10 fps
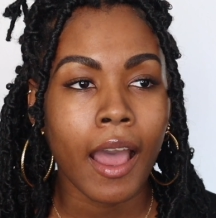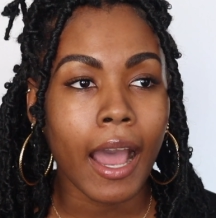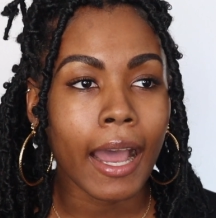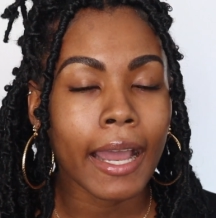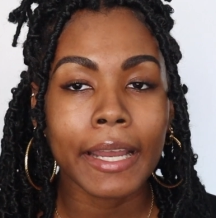
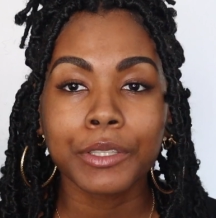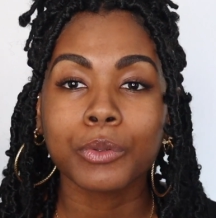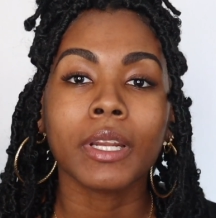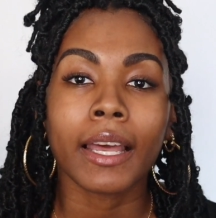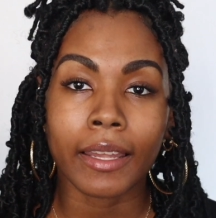I do
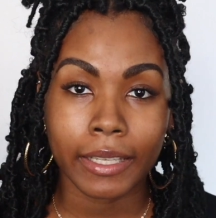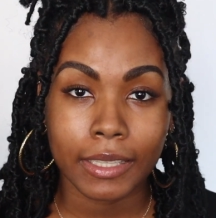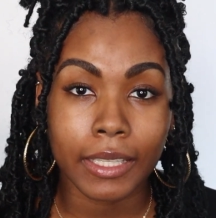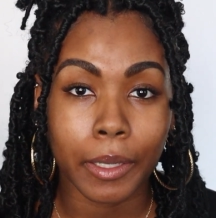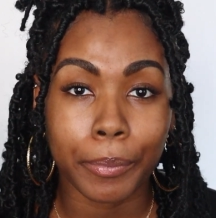not like to
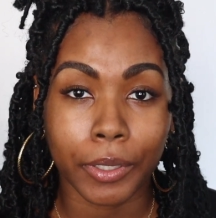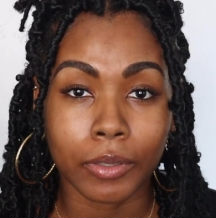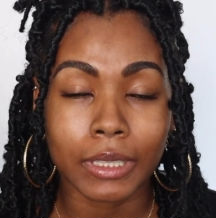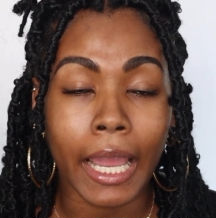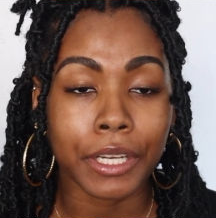take
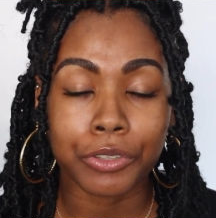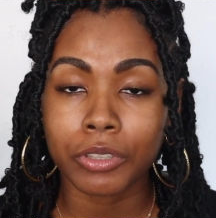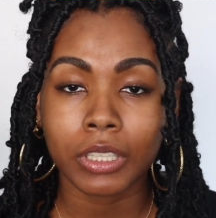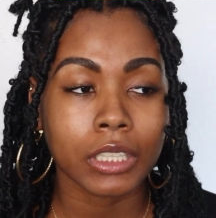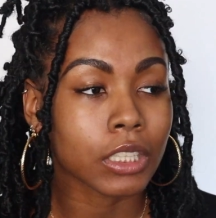pills. I
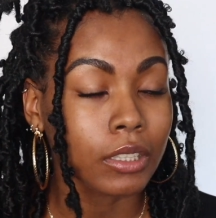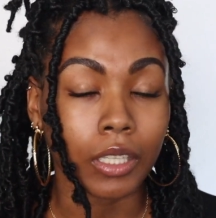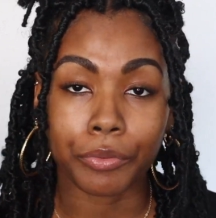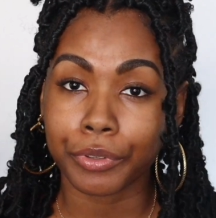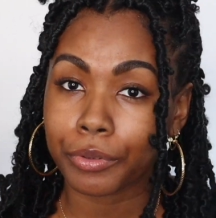usually just
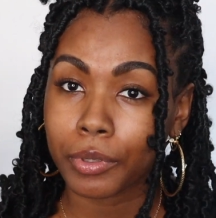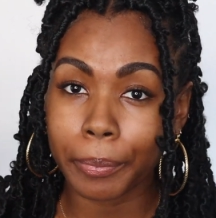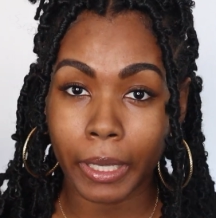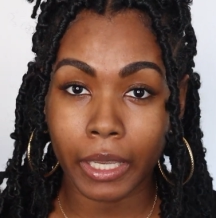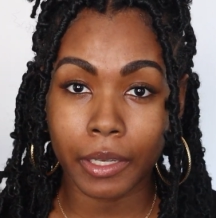suffer through the
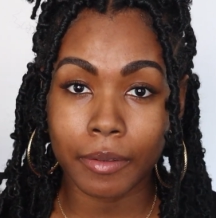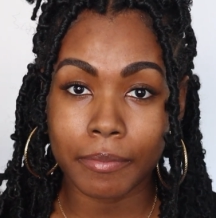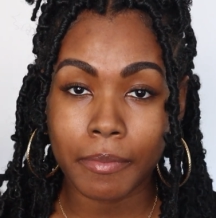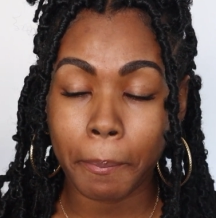pain,